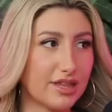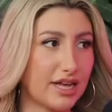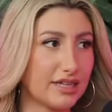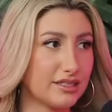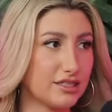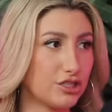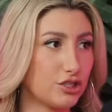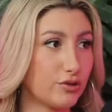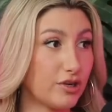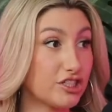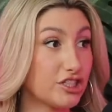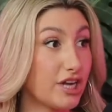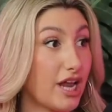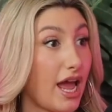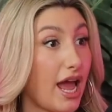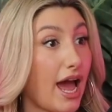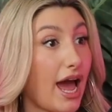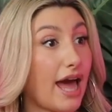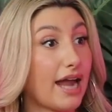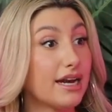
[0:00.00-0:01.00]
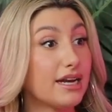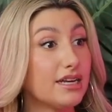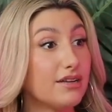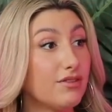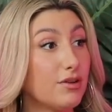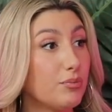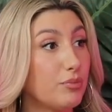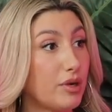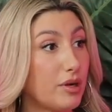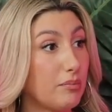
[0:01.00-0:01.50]
that situation, had it
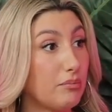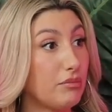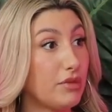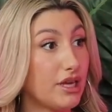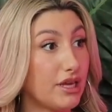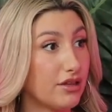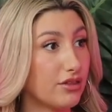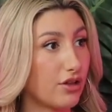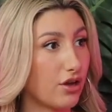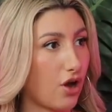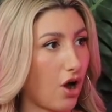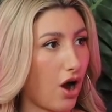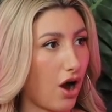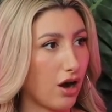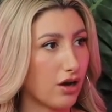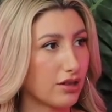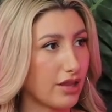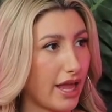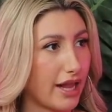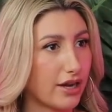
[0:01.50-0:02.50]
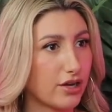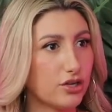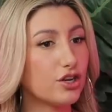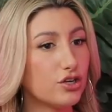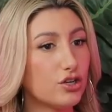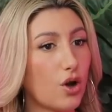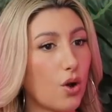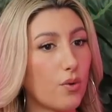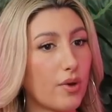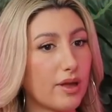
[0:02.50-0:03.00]
even been me in the car, like
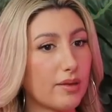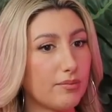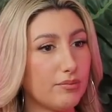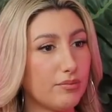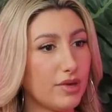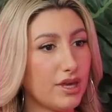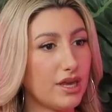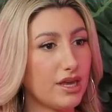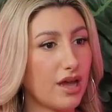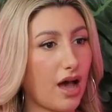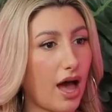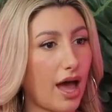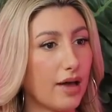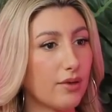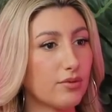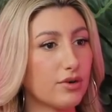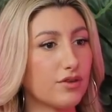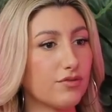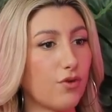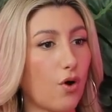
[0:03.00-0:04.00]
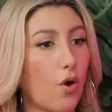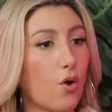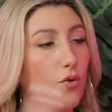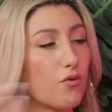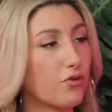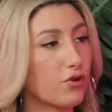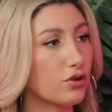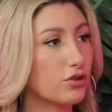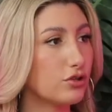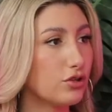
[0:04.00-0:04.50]
knowing me, I would have
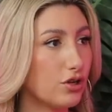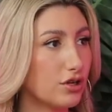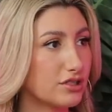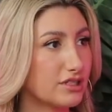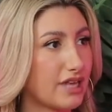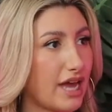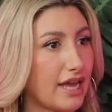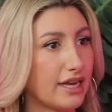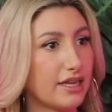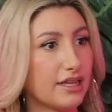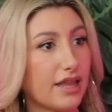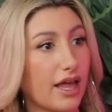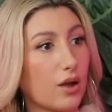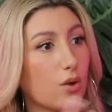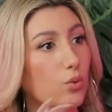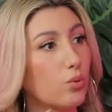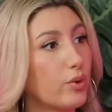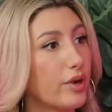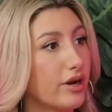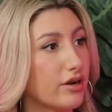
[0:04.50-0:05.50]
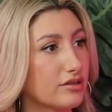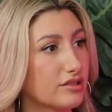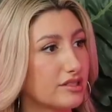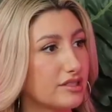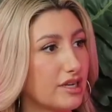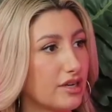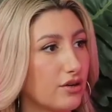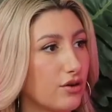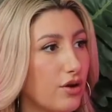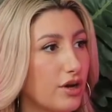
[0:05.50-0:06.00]
overlooked any like weird
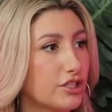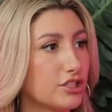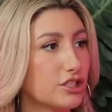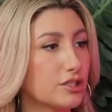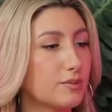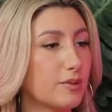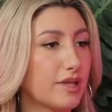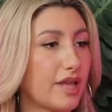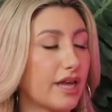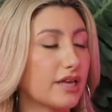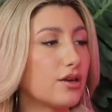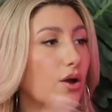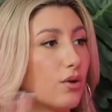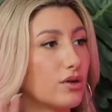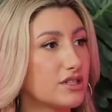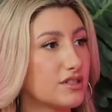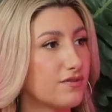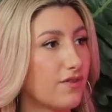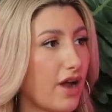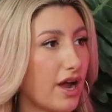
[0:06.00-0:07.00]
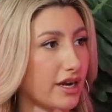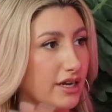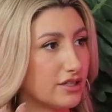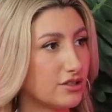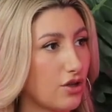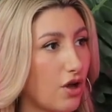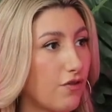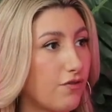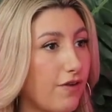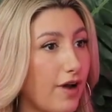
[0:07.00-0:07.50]
signal and just been like, no, it's fine.
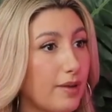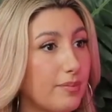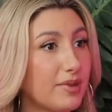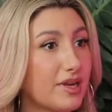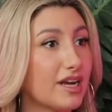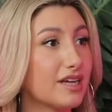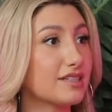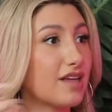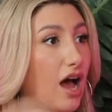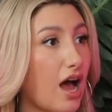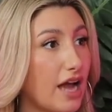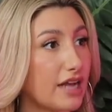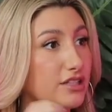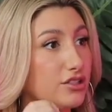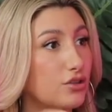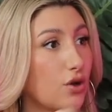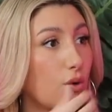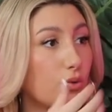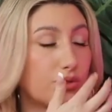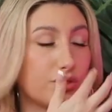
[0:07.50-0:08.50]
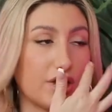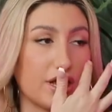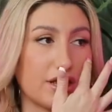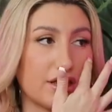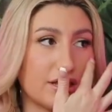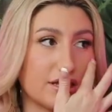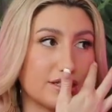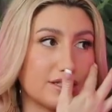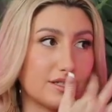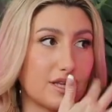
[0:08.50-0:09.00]
It's all fine, because I don't
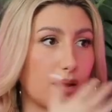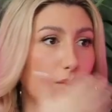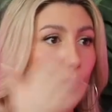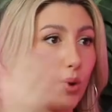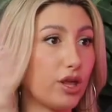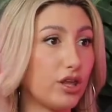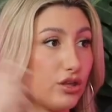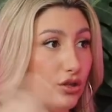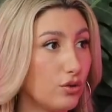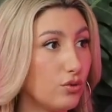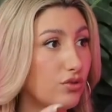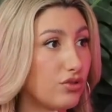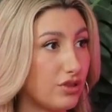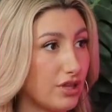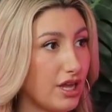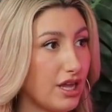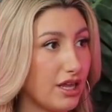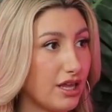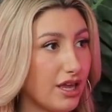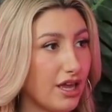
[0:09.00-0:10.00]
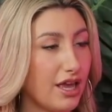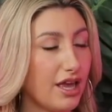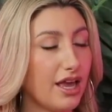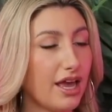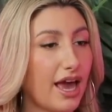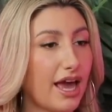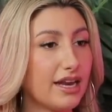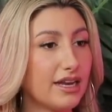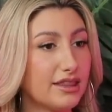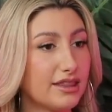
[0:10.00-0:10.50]
think the same way you think.
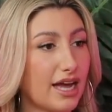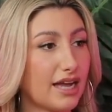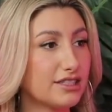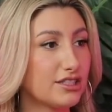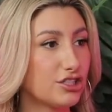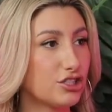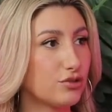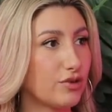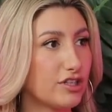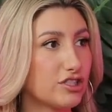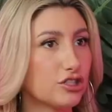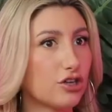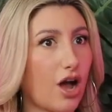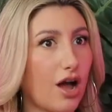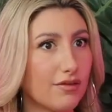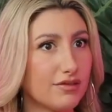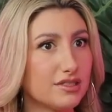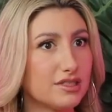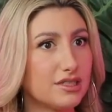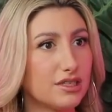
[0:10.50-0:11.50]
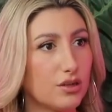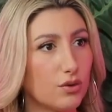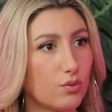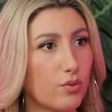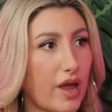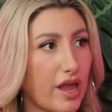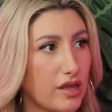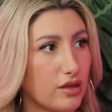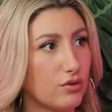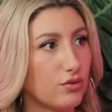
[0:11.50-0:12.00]
And in that situation, obviously the
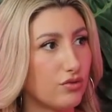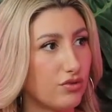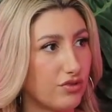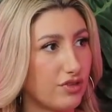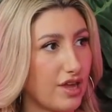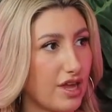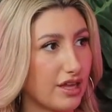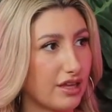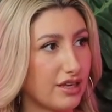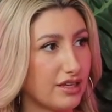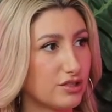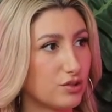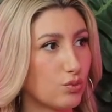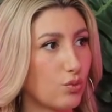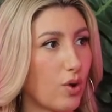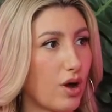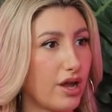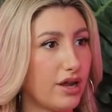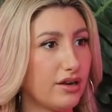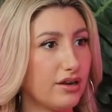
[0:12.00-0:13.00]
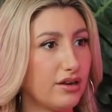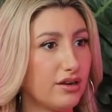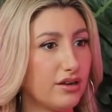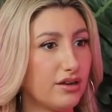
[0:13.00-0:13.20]
way you think is what